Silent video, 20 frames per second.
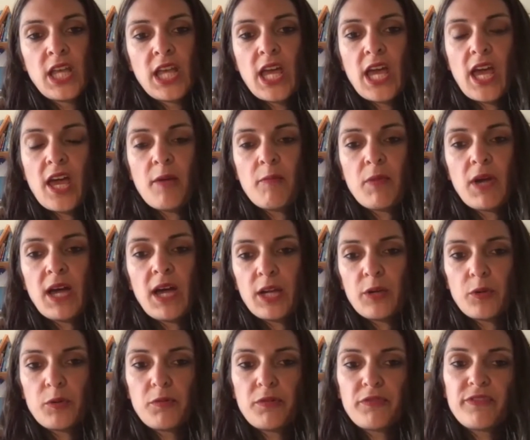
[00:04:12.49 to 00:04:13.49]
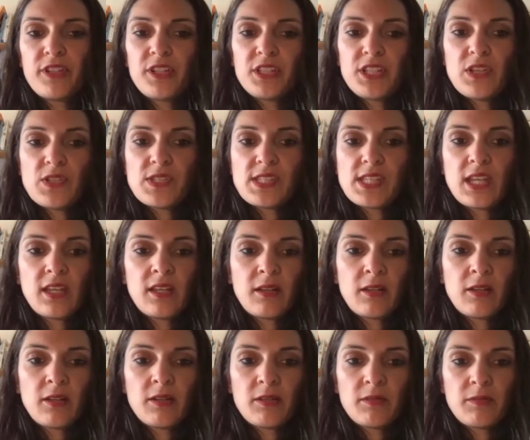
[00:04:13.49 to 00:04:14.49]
I would prefer using